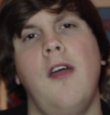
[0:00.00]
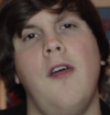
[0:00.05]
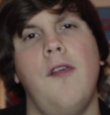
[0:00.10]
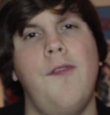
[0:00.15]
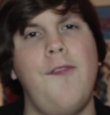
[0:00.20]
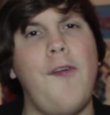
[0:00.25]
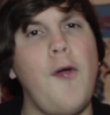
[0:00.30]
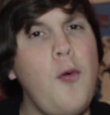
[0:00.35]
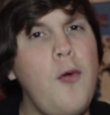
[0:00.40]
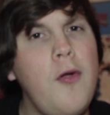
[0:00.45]

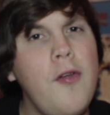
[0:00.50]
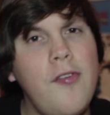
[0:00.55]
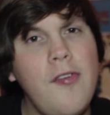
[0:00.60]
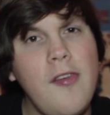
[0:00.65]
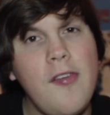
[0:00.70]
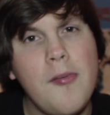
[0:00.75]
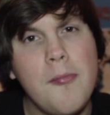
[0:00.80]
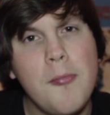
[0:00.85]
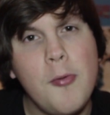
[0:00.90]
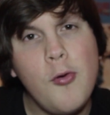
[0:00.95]
Focus
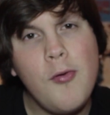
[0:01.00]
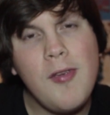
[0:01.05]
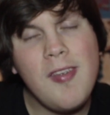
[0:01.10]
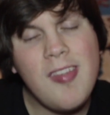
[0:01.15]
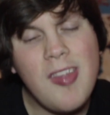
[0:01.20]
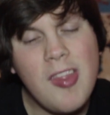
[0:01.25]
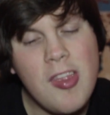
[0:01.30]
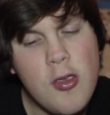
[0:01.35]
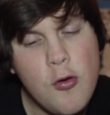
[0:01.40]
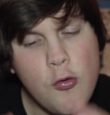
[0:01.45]
is a movie
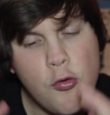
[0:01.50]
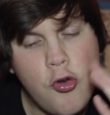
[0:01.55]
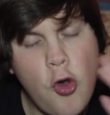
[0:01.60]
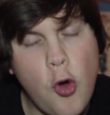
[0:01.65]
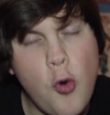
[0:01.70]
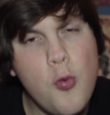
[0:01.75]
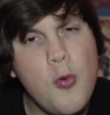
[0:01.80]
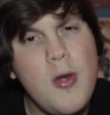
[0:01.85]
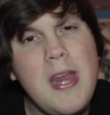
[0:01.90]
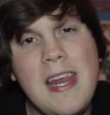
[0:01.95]
that you
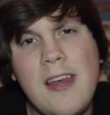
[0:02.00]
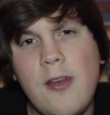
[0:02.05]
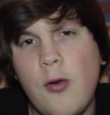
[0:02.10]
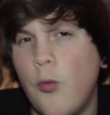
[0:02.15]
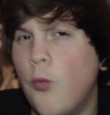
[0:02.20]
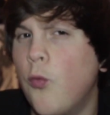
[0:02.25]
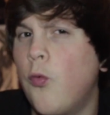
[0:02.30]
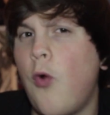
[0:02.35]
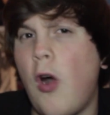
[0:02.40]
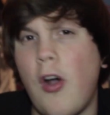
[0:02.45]
don't need
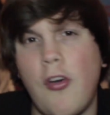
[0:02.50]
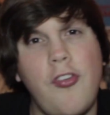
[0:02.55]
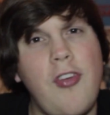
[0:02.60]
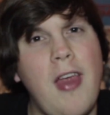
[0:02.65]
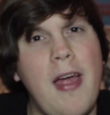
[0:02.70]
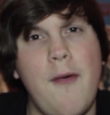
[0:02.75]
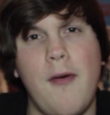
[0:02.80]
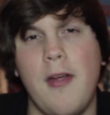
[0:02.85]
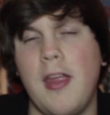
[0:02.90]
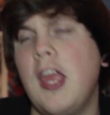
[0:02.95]
to rush
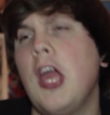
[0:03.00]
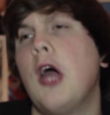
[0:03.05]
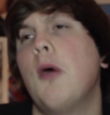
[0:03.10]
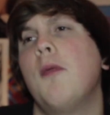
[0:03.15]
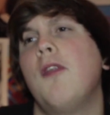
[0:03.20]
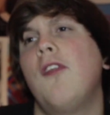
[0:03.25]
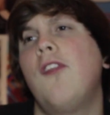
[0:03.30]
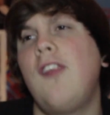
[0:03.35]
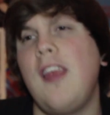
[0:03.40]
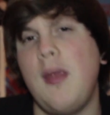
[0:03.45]
out and go
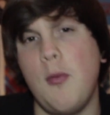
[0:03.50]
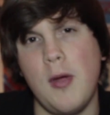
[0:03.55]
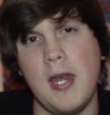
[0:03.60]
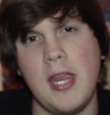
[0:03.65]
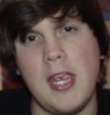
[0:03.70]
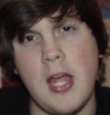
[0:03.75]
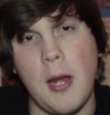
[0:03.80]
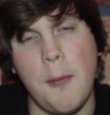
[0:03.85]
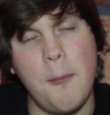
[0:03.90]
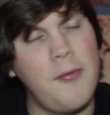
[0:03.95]
and see when
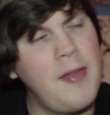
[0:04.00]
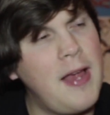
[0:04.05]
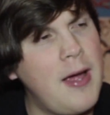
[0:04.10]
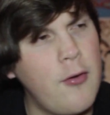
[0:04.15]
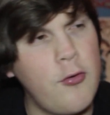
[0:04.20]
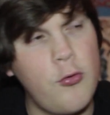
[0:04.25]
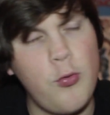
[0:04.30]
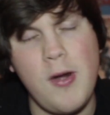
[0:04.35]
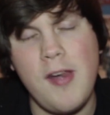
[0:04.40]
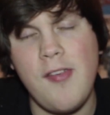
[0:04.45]
it comes
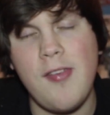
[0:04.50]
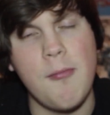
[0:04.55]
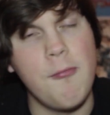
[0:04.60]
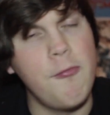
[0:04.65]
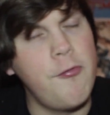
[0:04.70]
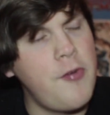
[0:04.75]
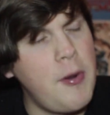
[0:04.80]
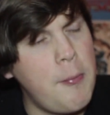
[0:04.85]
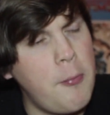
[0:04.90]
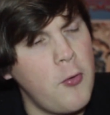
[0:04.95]
out.
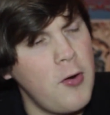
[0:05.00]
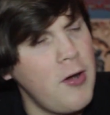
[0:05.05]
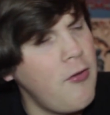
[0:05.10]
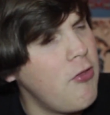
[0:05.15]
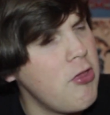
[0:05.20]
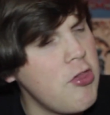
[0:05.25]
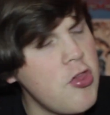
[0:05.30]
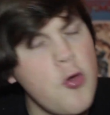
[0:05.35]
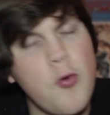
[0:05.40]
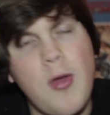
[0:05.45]
27th February in
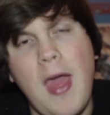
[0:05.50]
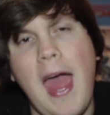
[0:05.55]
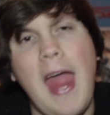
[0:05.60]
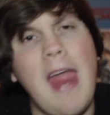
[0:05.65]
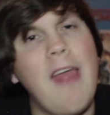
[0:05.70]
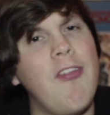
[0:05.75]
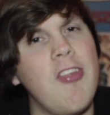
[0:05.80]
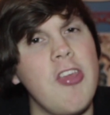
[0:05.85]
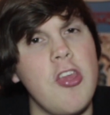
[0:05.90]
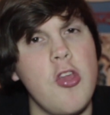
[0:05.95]
the UK and